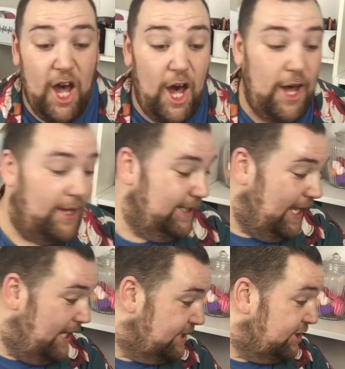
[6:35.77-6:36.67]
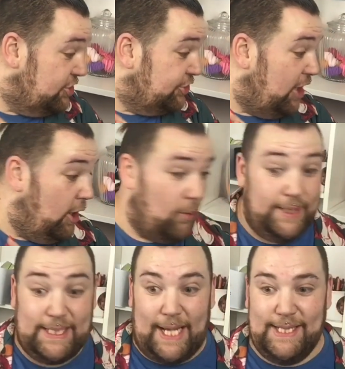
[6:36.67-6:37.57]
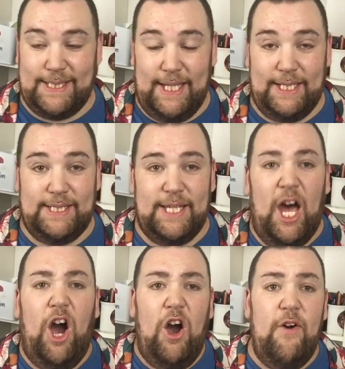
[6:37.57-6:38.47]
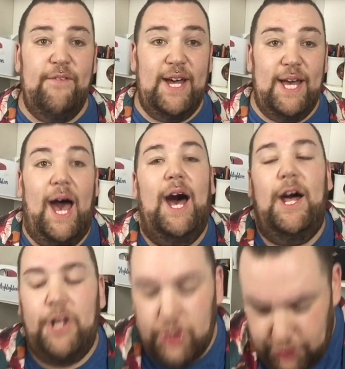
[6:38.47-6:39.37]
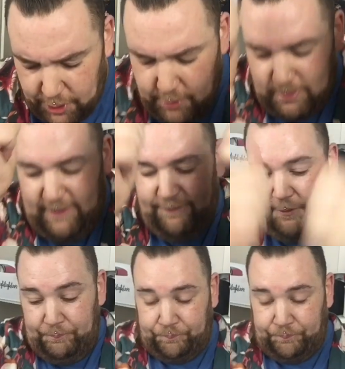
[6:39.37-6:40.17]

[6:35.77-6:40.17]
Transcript: Uh, yes, so day six, over and done with.